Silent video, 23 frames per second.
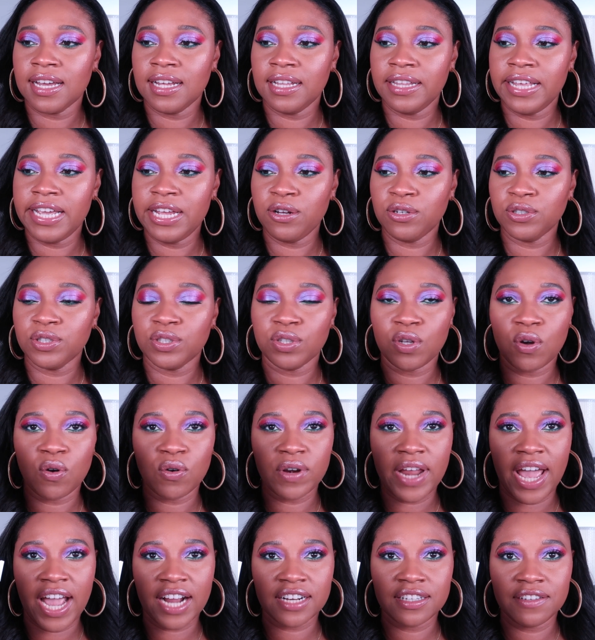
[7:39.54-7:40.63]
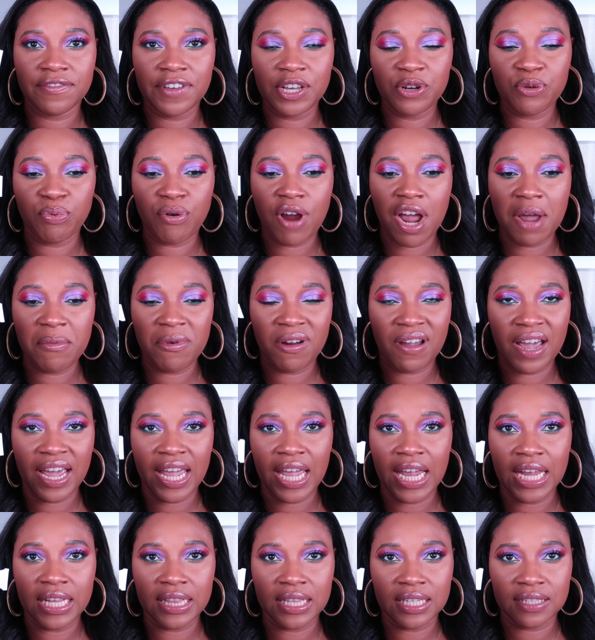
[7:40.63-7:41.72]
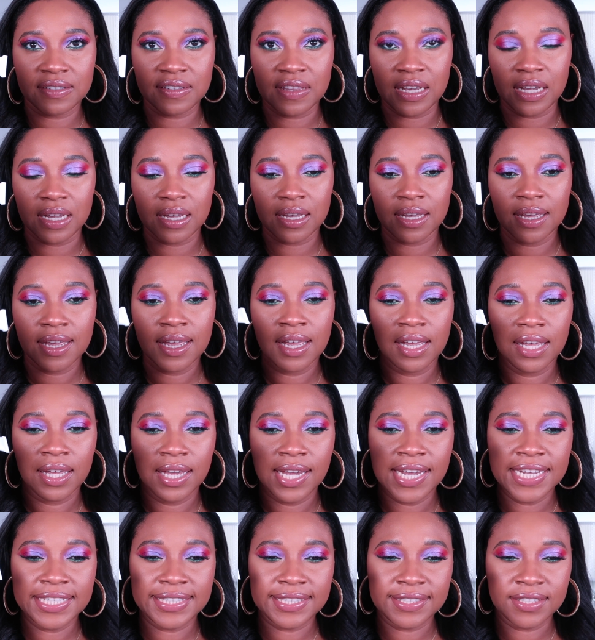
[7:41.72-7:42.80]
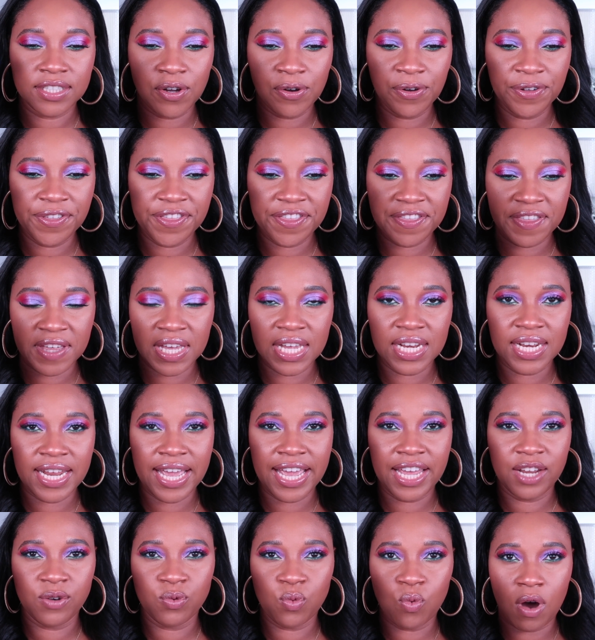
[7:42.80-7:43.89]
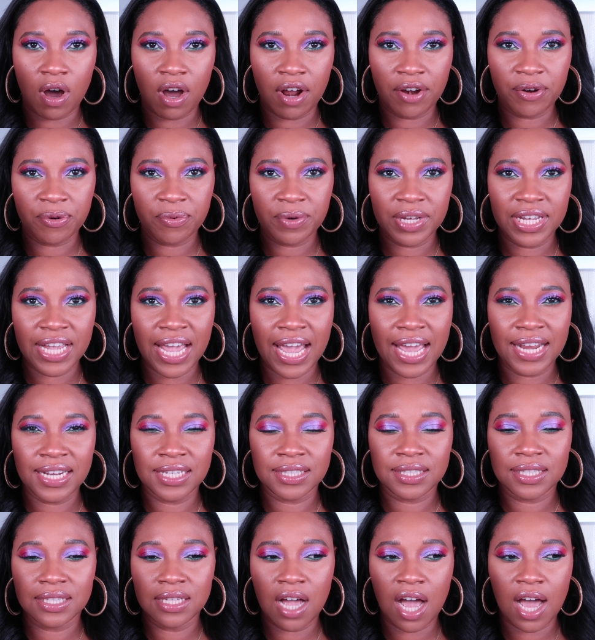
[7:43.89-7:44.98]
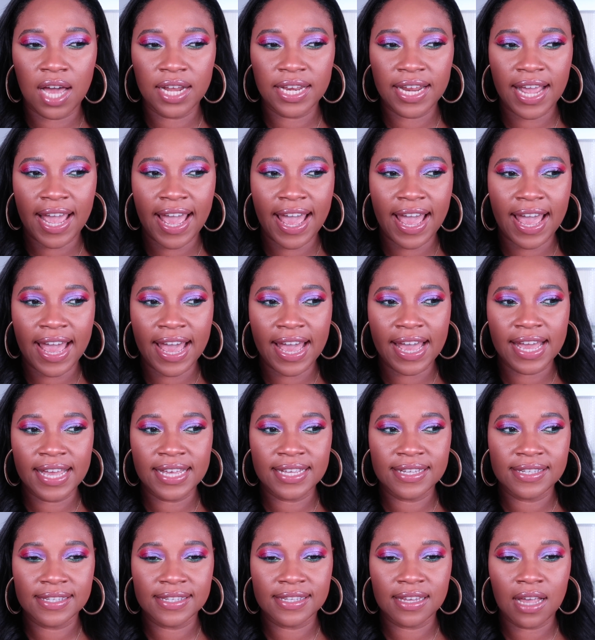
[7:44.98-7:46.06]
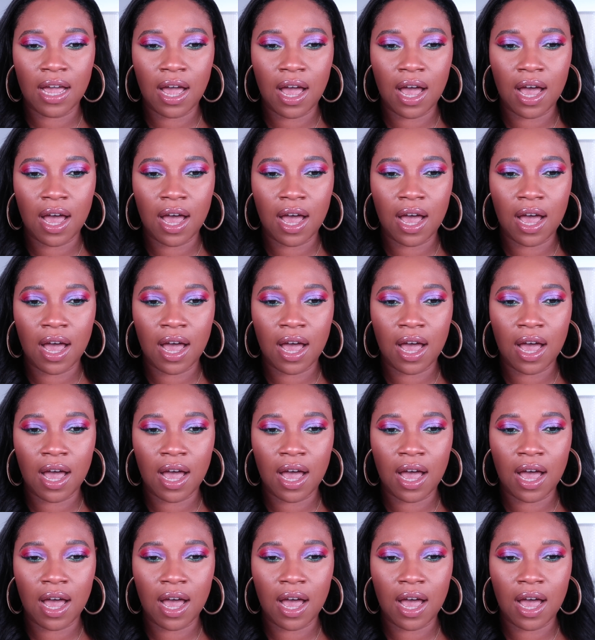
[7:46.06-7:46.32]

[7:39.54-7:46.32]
Kaleidos Tone Activator Primer, I hate this thing. It's so thin and watery, and it's not as